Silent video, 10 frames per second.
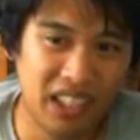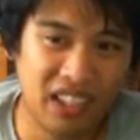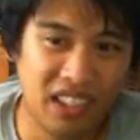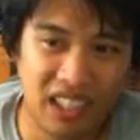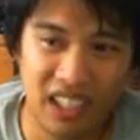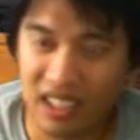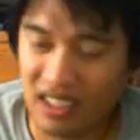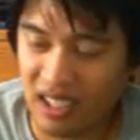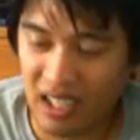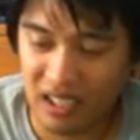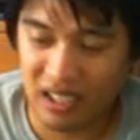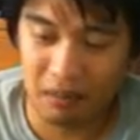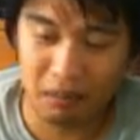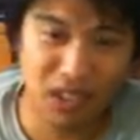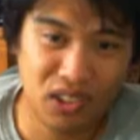You know, I thought
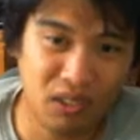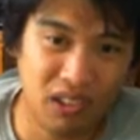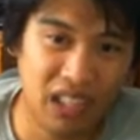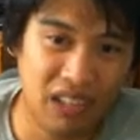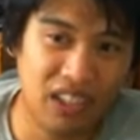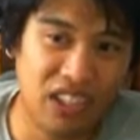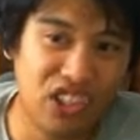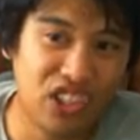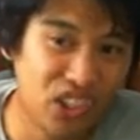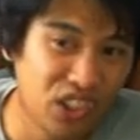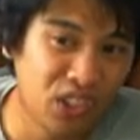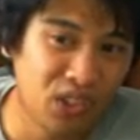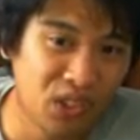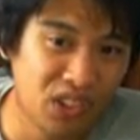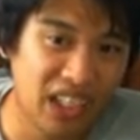that Mitchell would have a
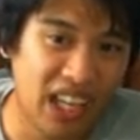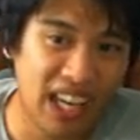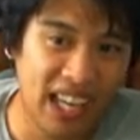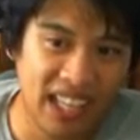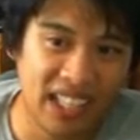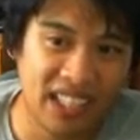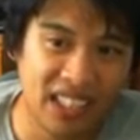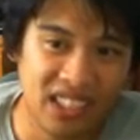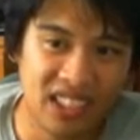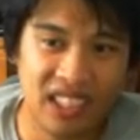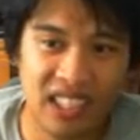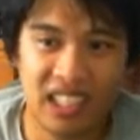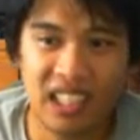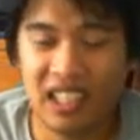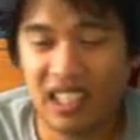huge edge
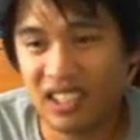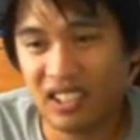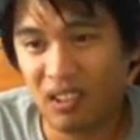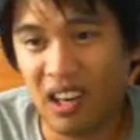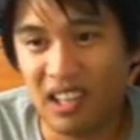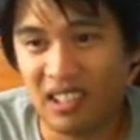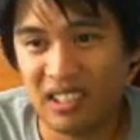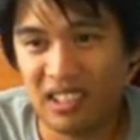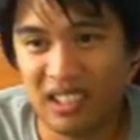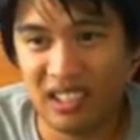on the ground.